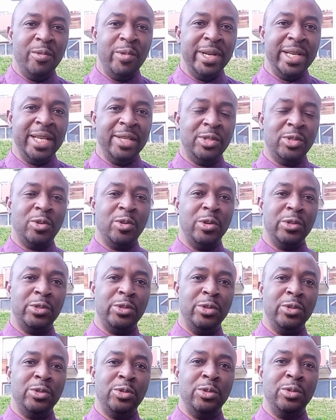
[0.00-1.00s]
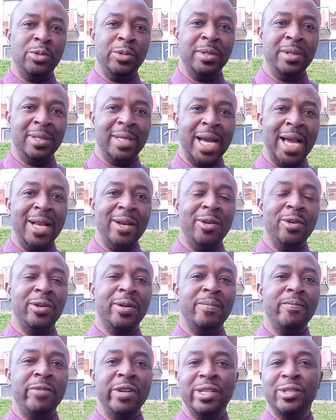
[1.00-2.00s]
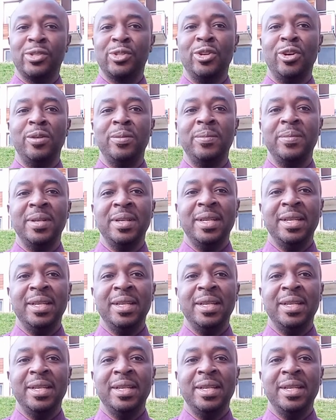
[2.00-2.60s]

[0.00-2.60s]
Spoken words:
we need to continue to dialogue, brainstorm,